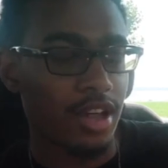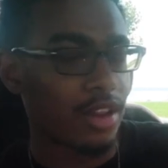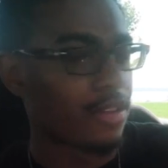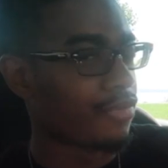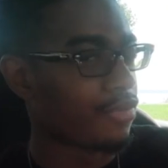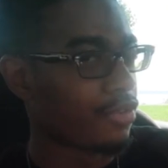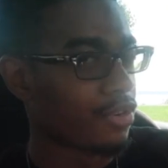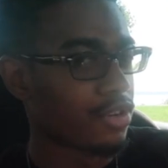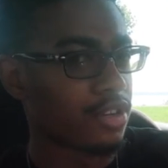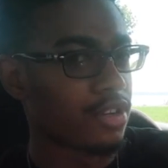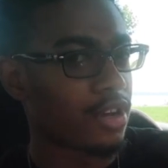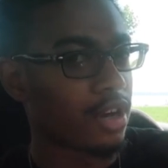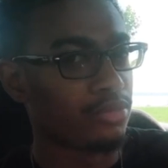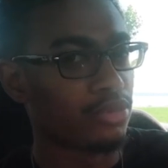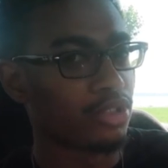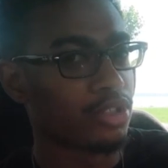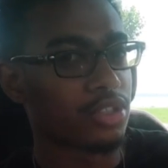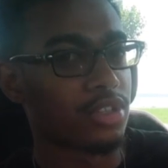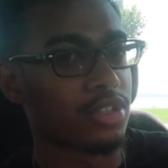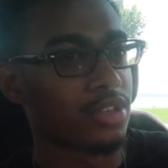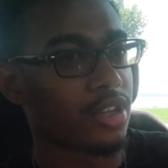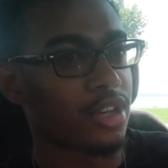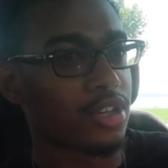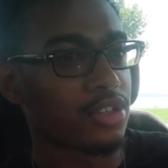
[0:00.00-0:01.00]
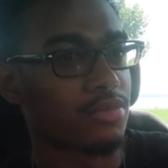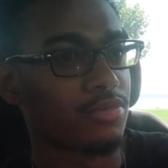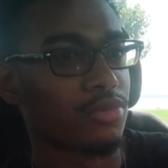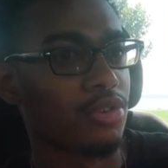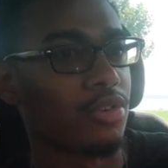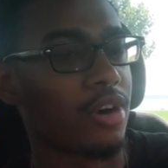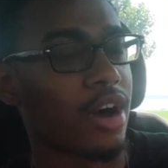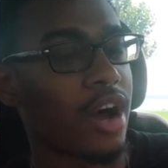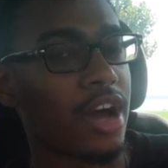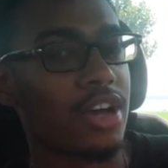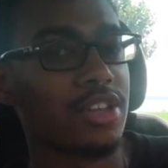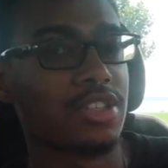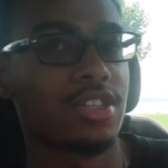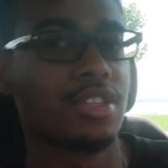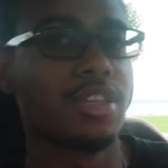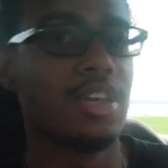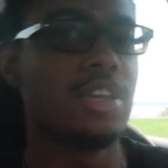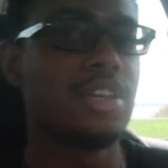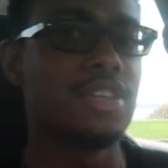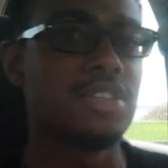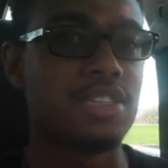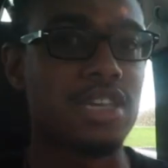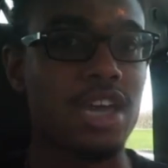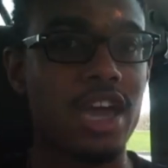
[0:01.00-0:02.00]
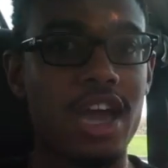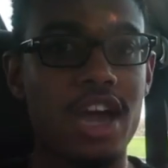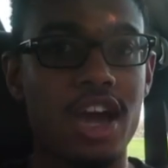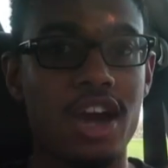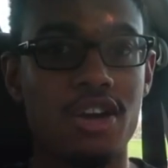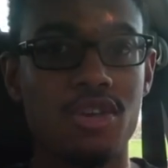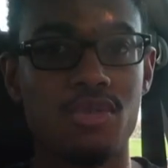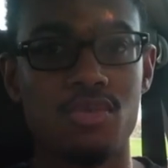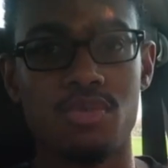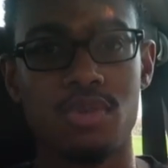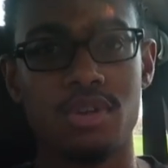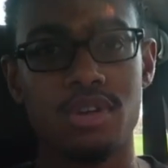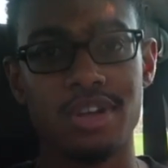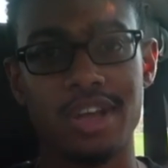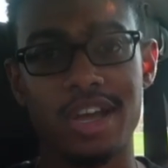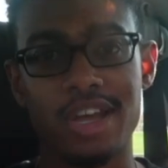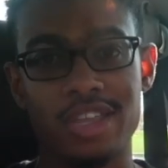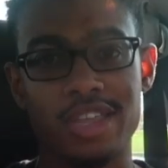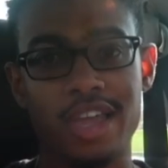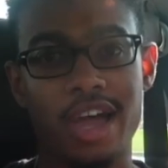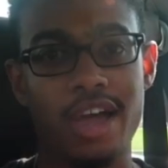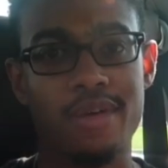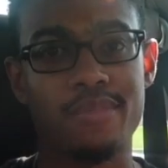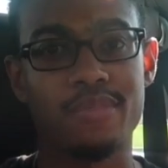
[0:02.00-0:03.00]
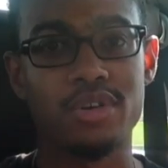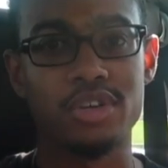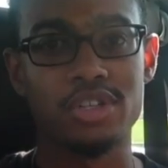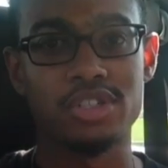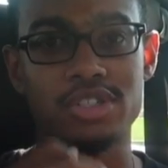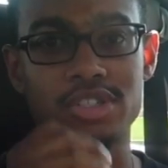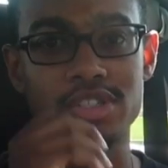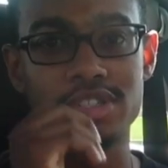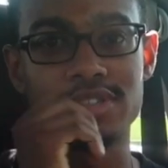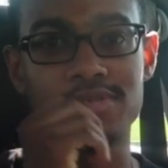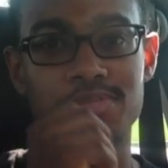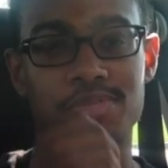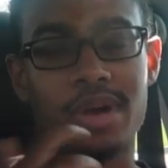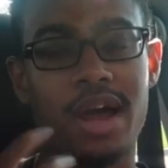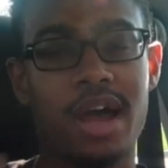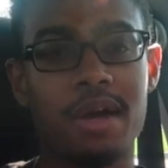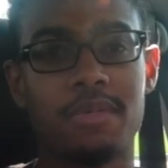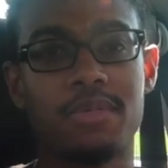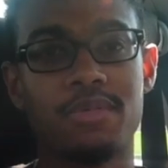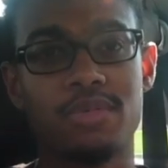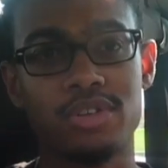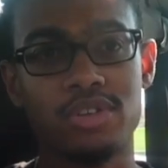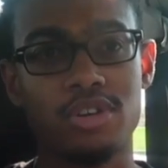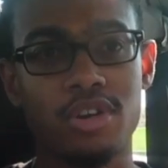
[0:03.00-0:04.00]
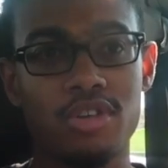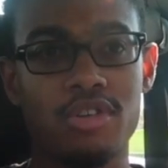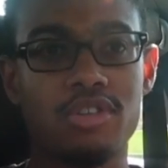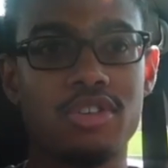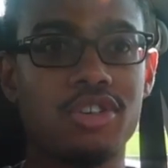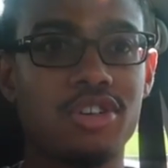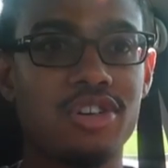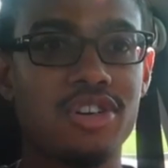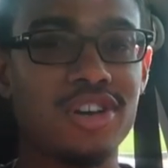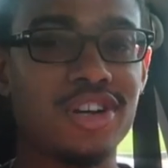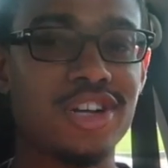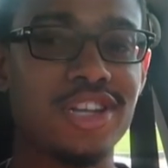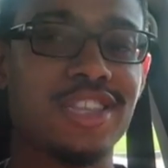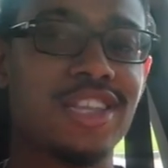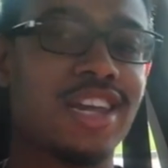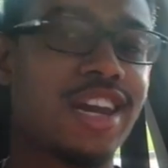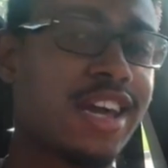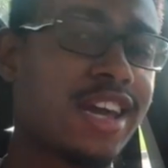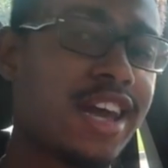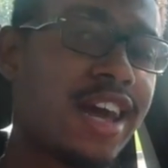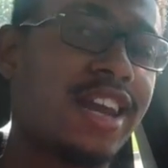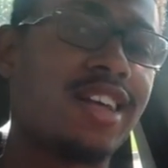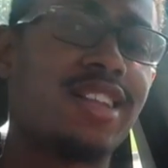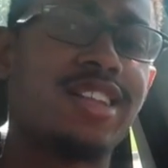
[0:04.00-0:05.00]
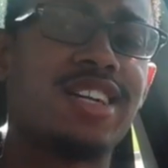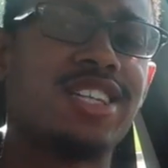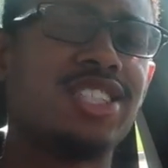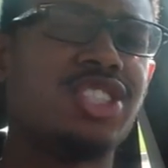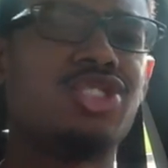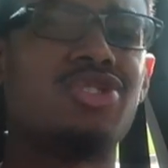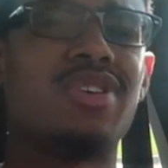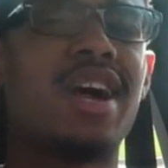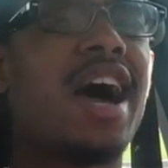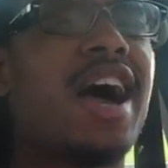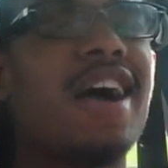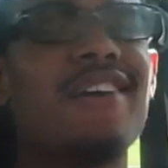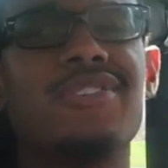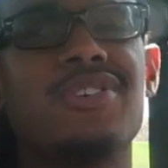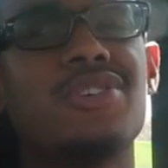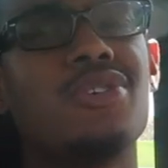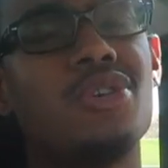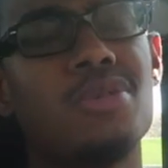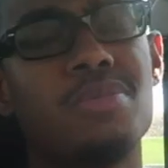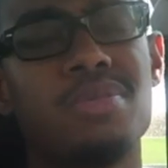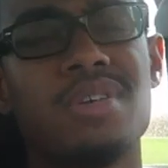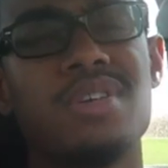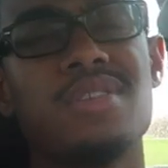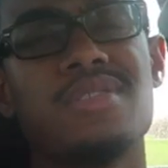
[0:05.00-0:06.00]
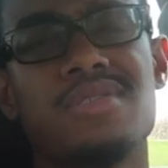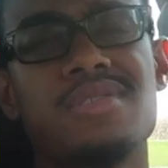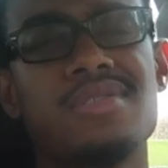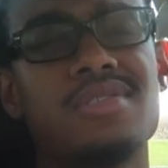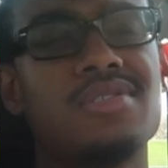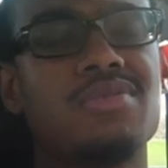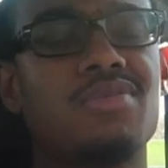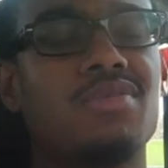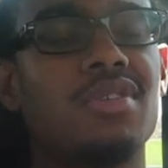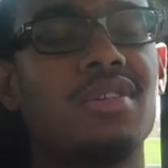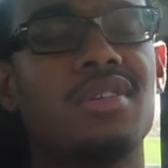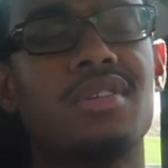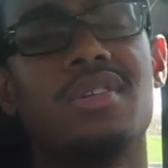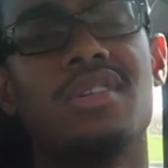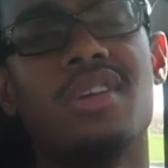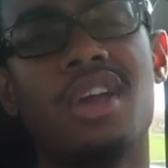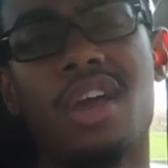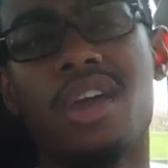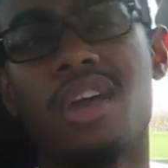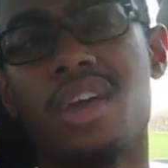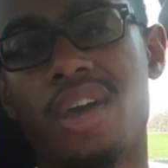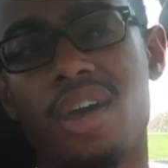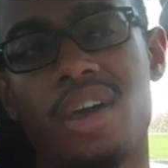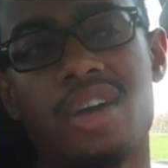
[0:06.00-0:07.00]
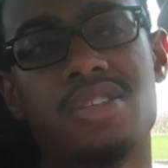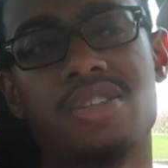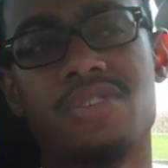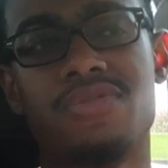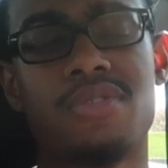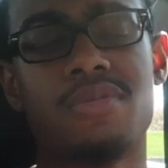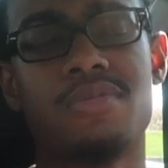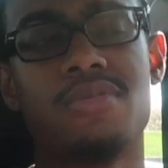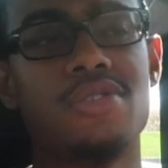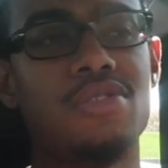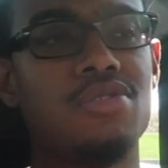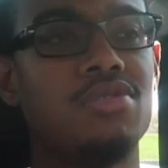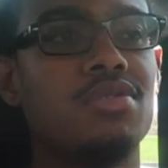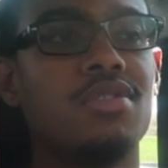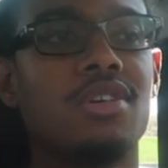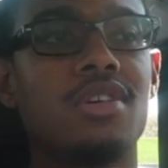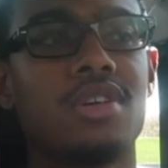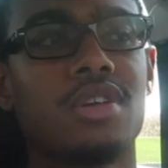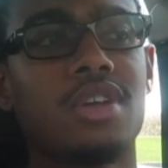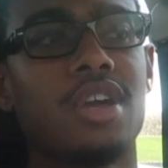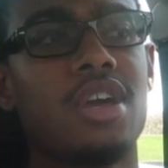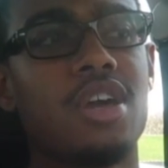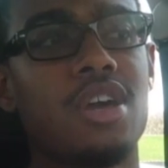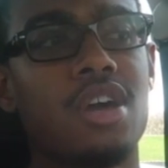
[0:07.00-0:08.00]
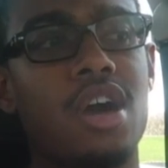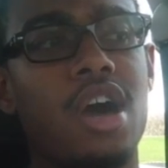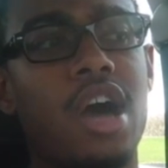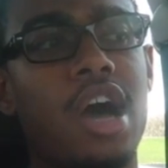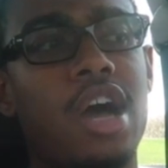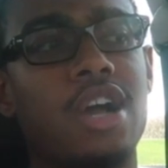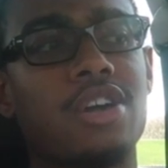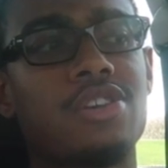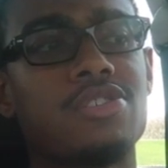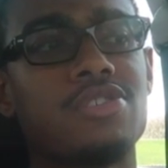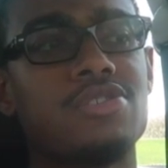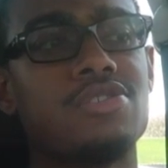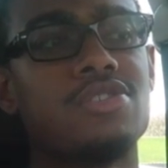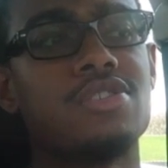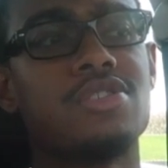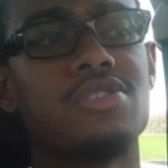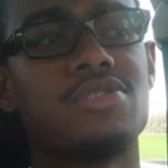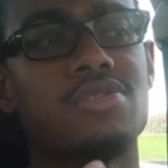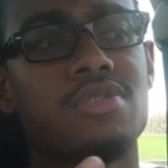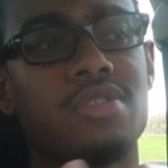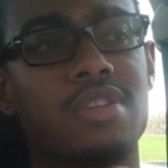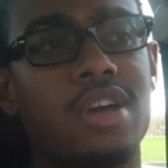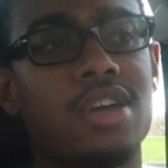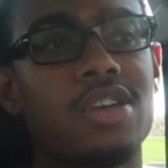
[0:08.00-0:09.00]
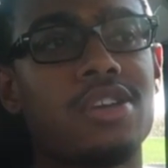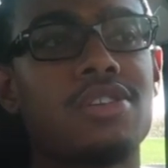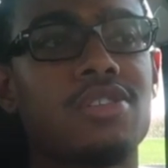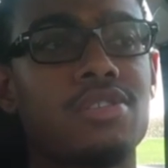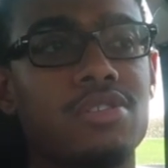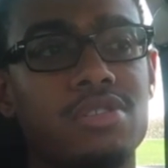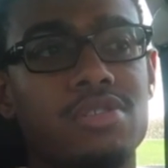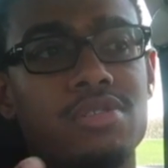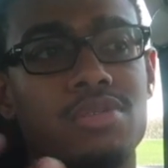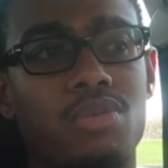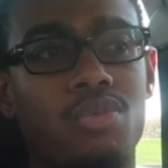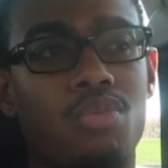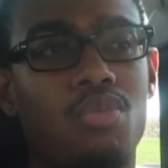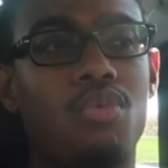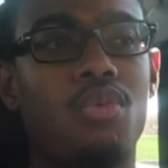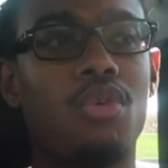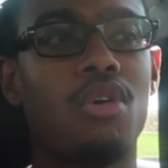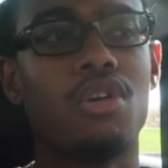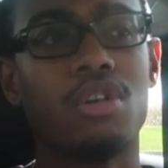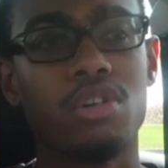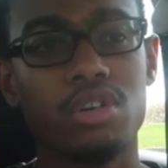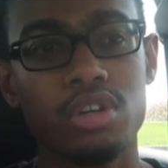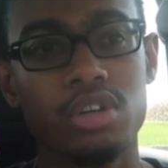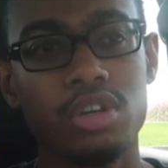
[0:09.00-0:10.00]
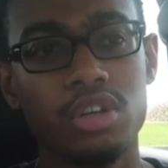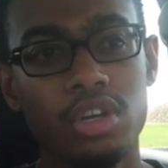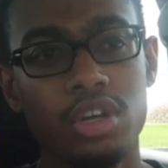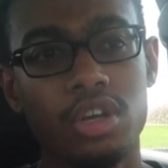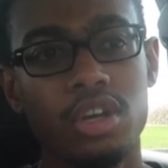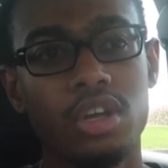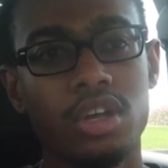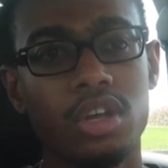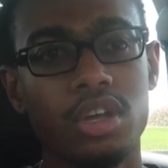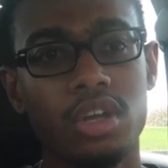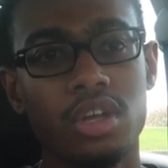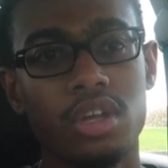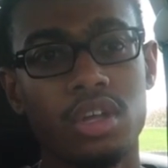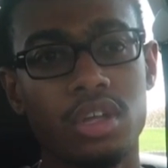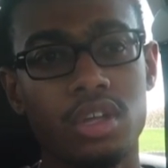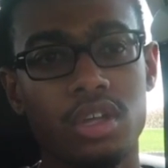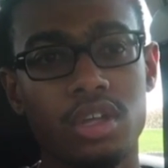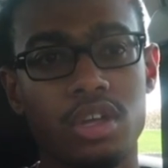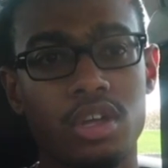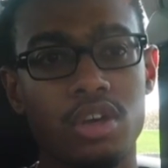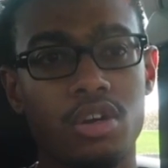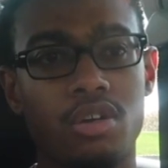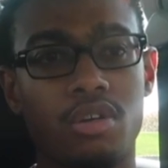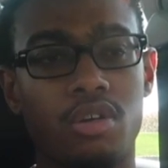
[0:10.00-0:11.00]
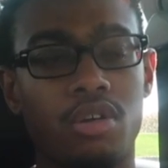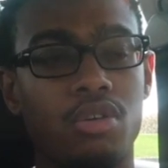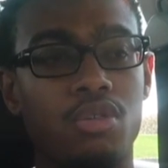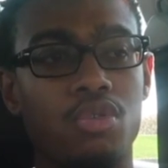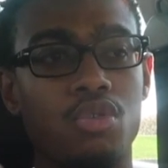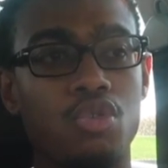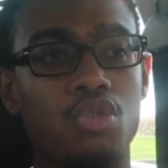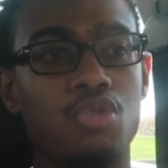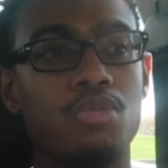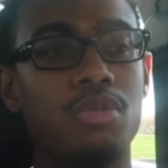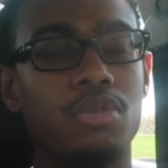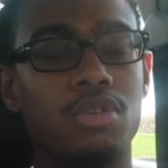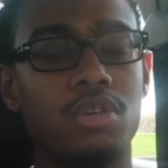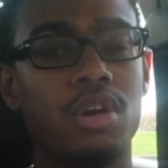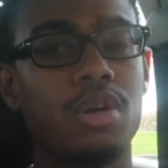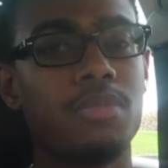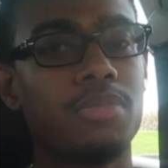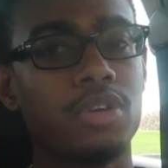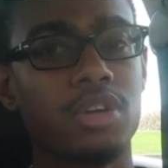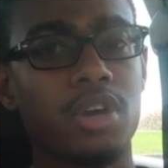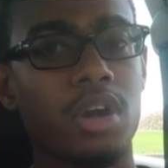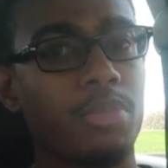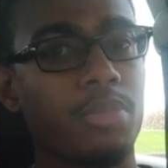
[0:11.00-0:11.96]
California, I'm just in like some little isolated town where like not much is probably going on, and then I gotta like drive to go places, where as if I'm in New York, I can just like walk or Uber up a